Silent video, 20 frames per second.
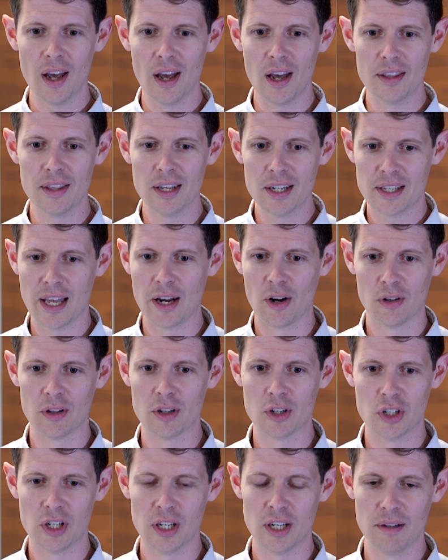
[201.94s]
This
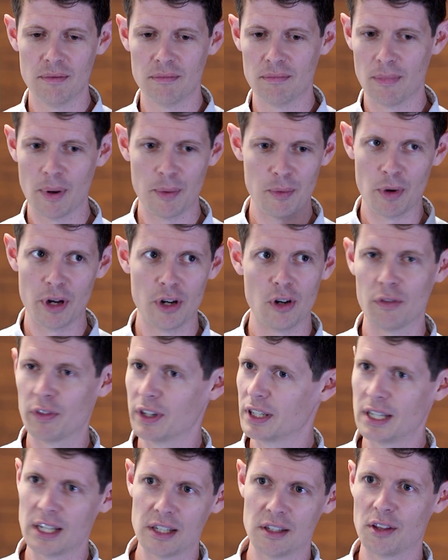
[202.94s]
technology might not have
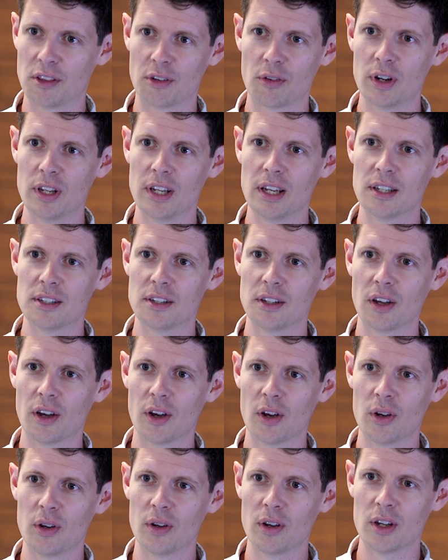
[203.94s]
existed 3 years
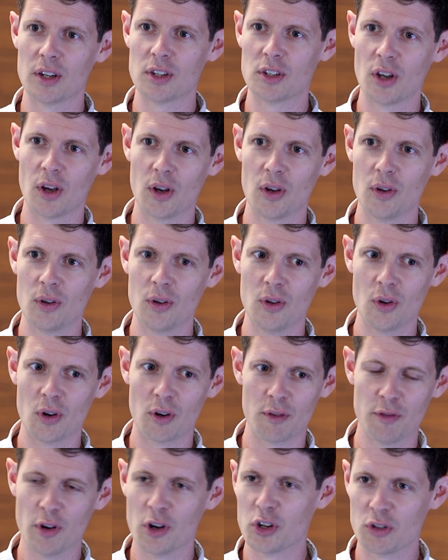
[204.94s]
ago, and so your
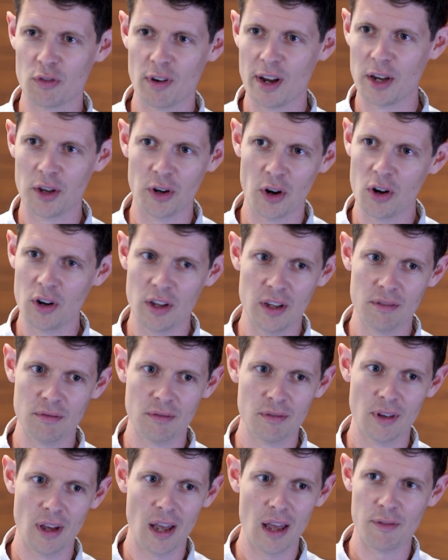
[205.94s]
conversion rate could only
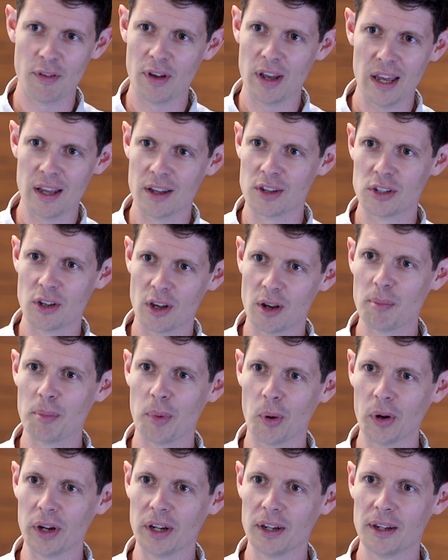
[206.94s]
ever hit a certain
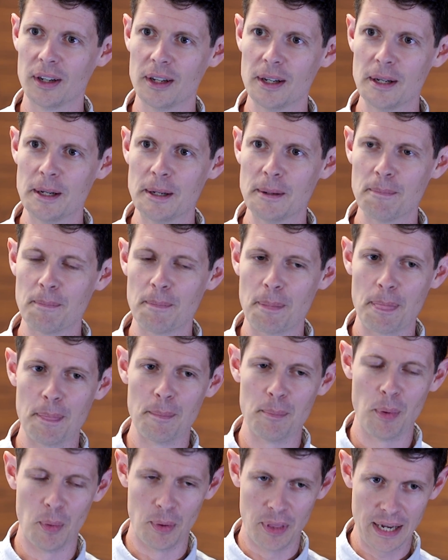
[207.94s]
point,
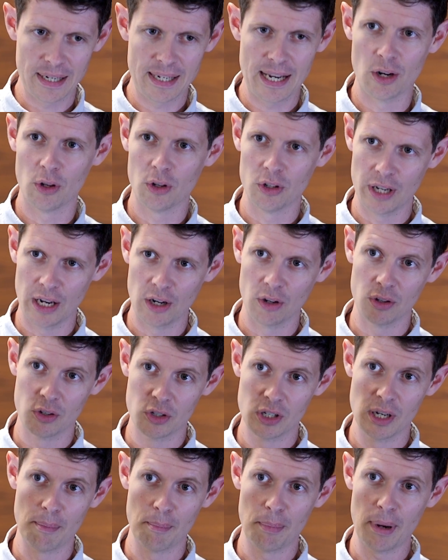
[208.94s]
but with that
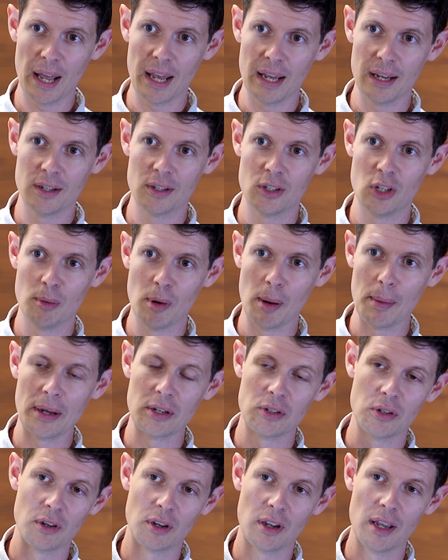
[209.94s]
technology in place, you might be
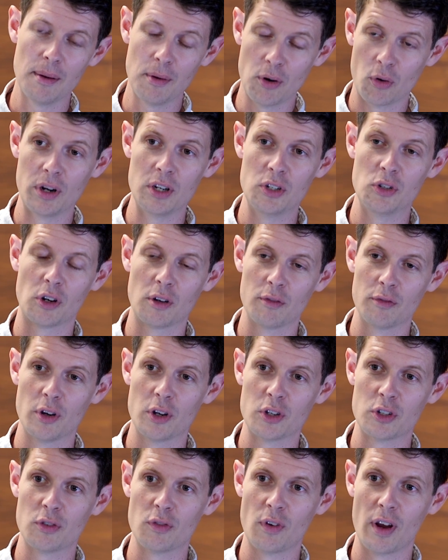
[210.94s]
able to increase your
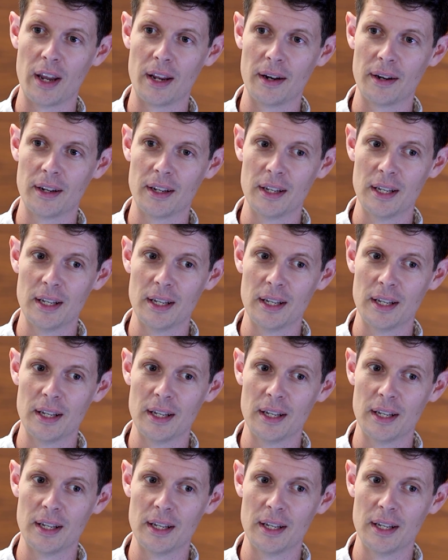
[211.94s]
conversion rate.